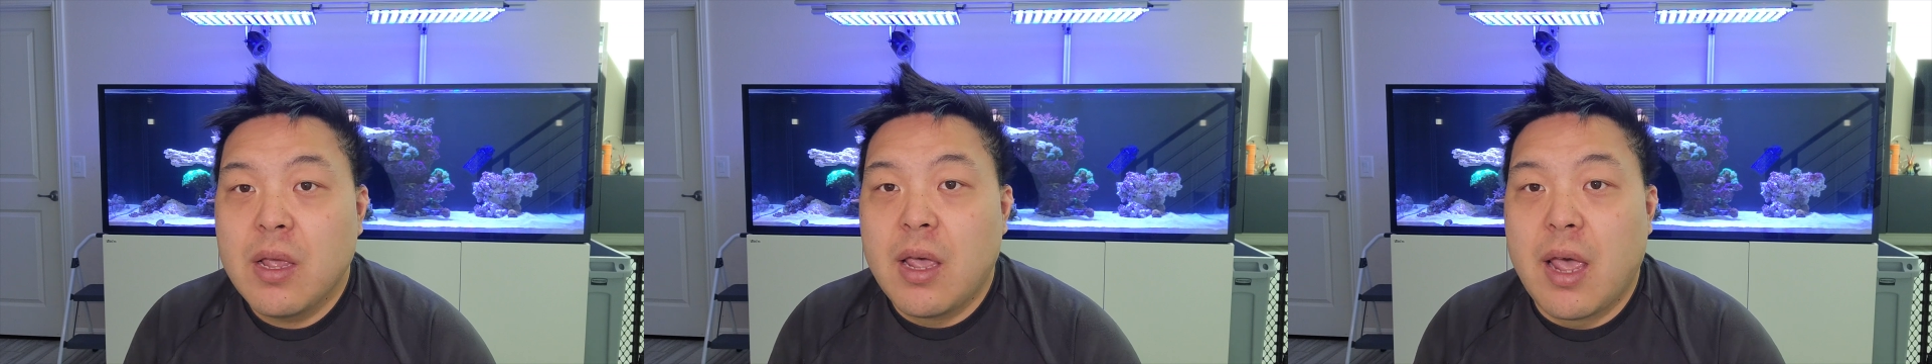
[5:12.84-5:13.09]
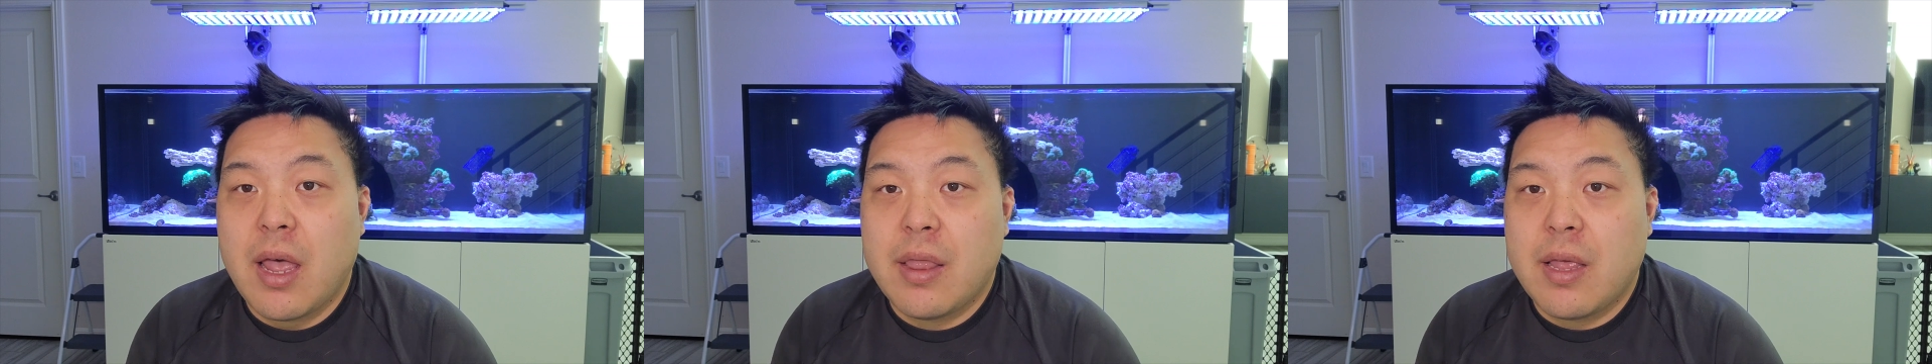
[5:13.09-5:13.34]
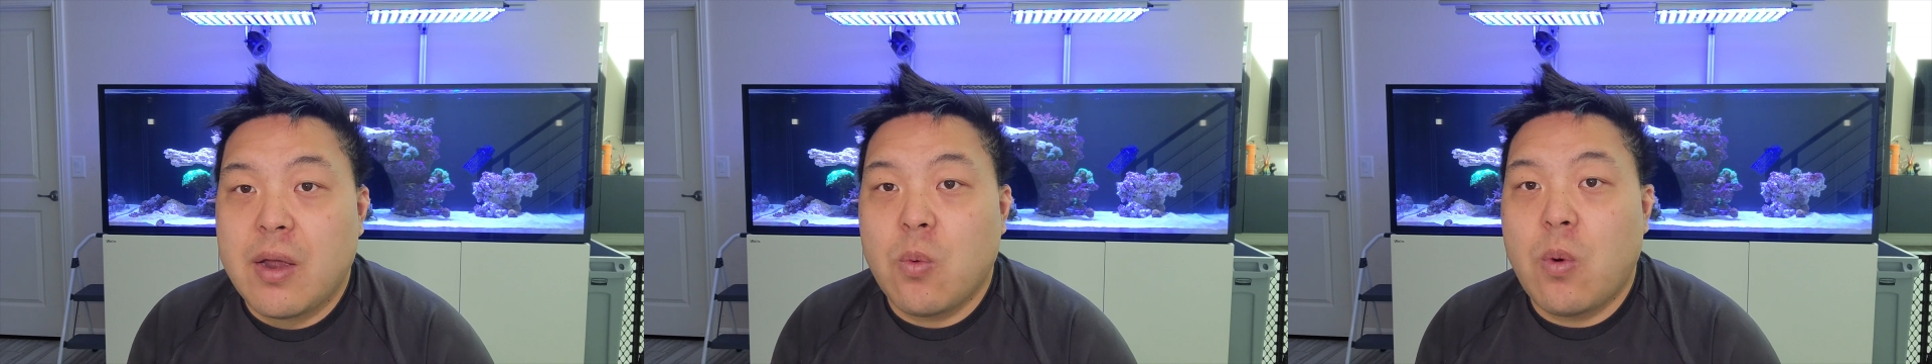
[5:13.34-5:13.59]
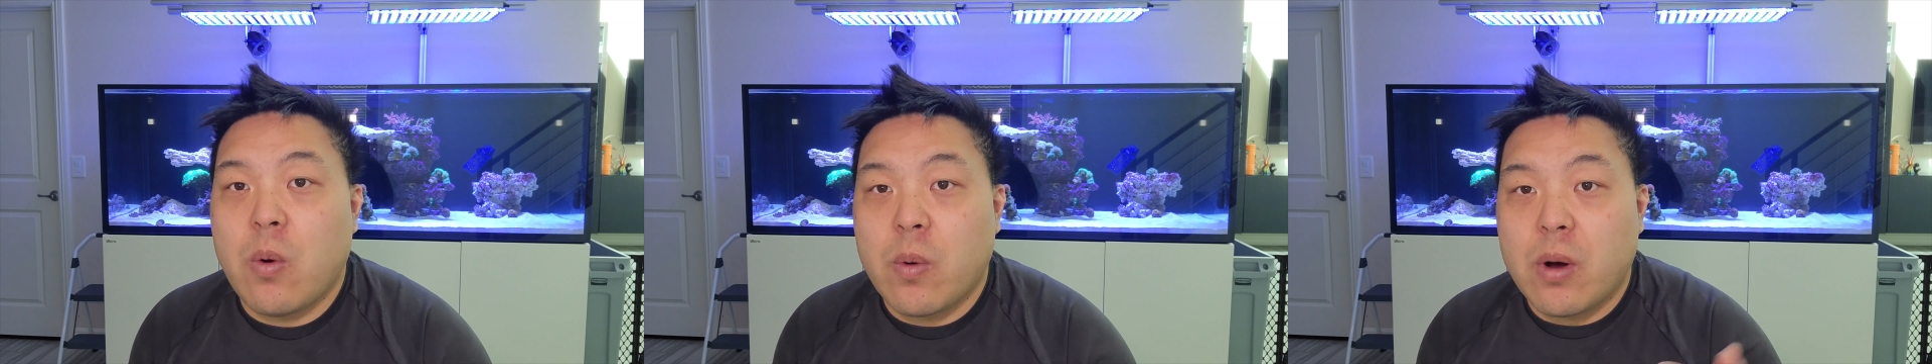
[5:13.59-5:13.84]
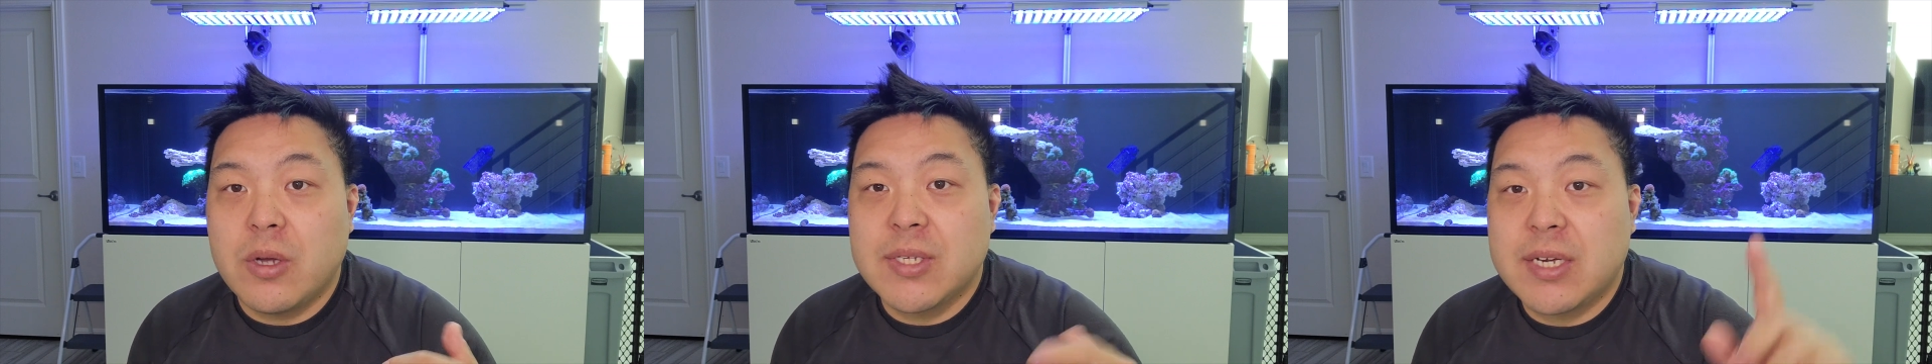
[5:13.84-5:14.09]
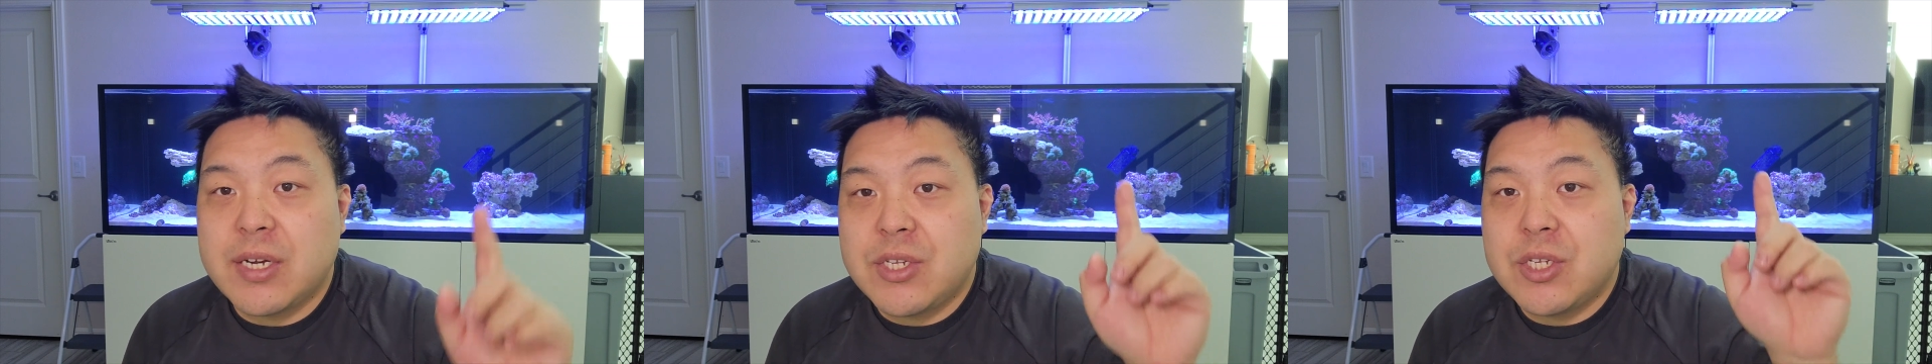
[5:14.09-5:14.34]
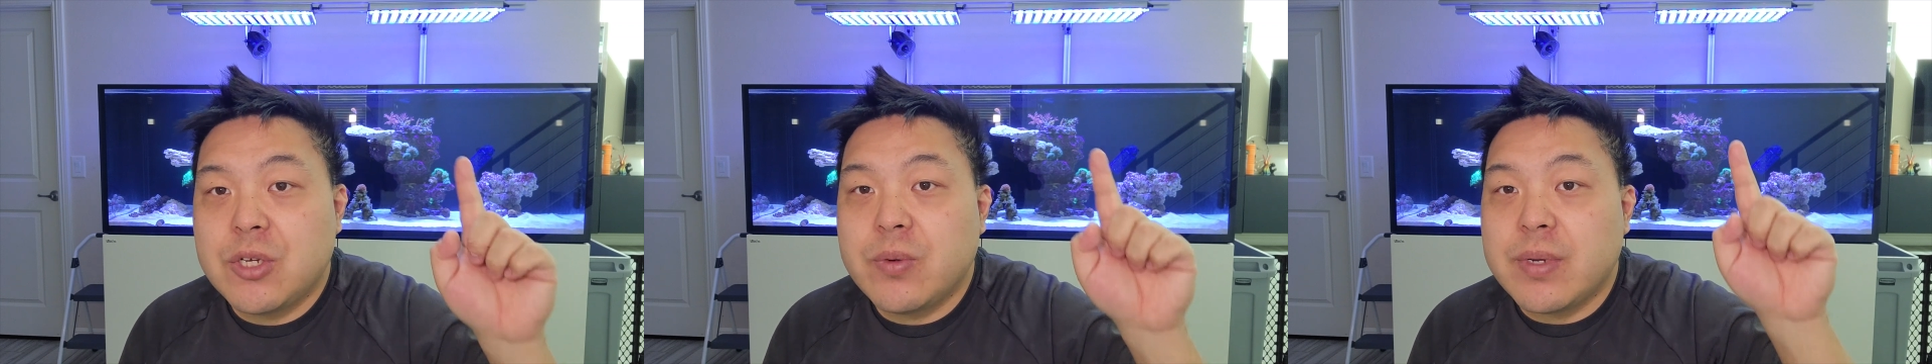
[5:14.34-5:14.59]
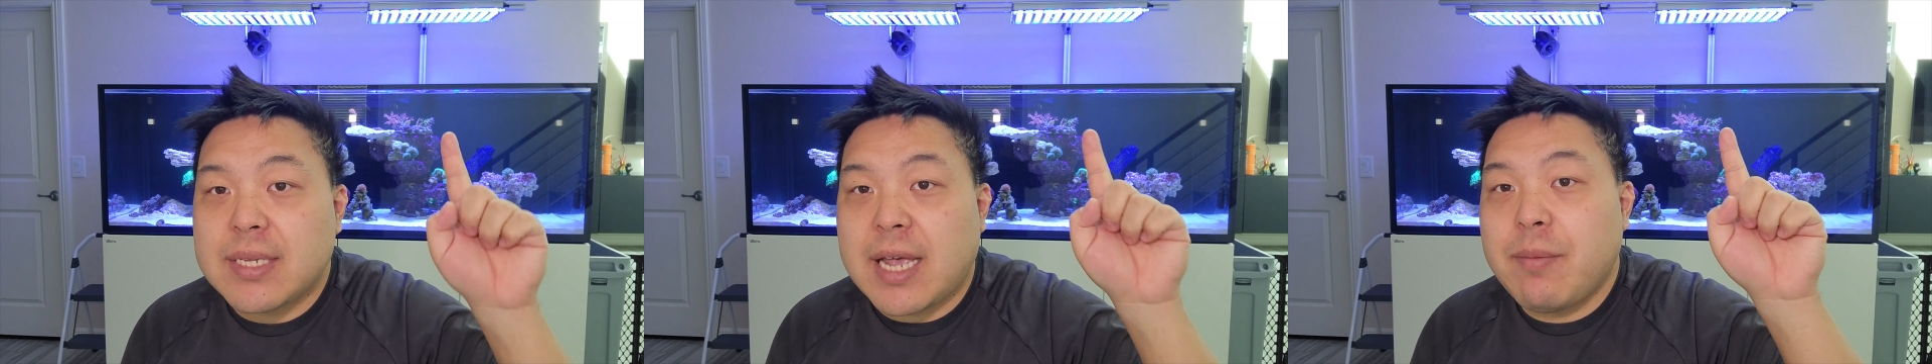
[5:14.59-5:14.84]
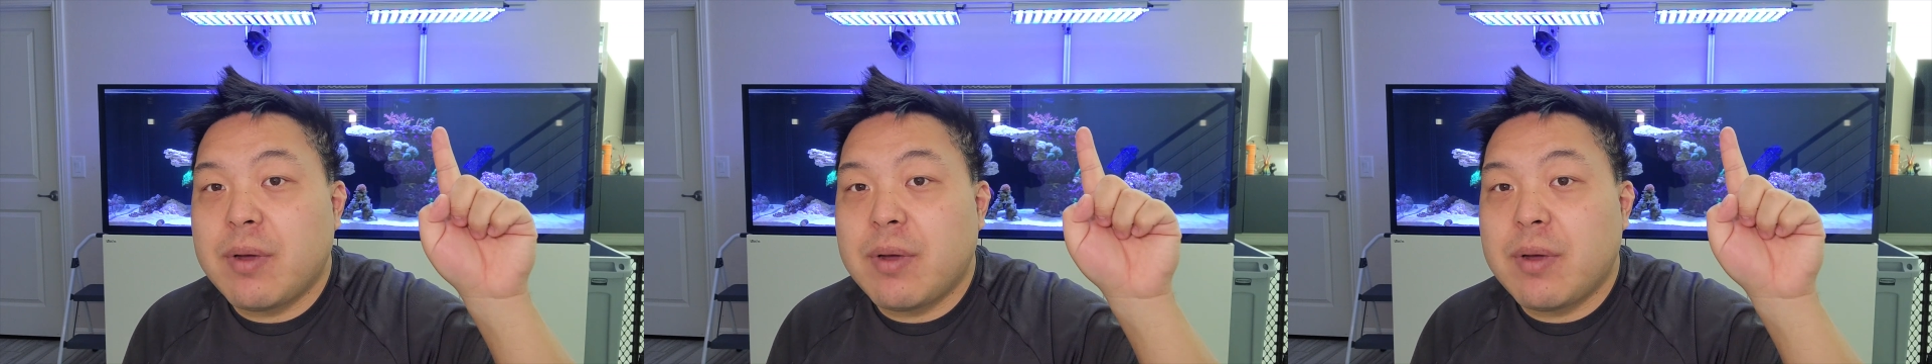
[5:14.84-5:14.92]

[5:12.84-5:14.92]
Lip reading: And then what we're also going to do is I'm